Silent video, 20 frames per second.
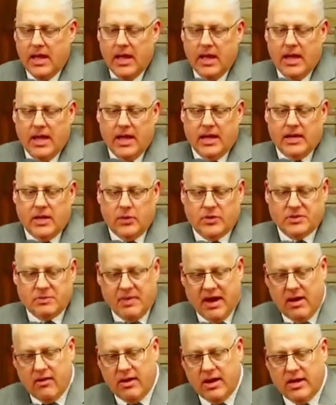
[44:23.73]
and he was
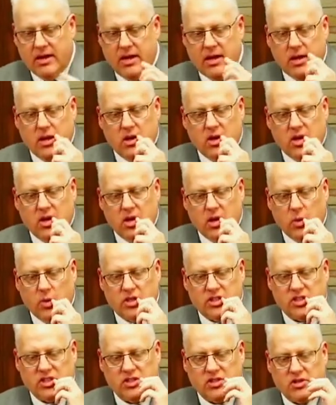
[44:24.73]
married it
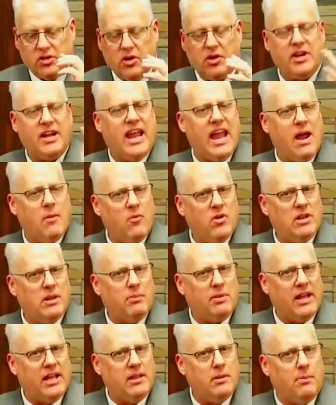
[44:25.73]
was Kirk Cameron that
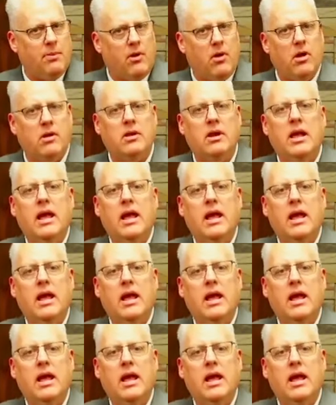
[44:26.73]
played the part,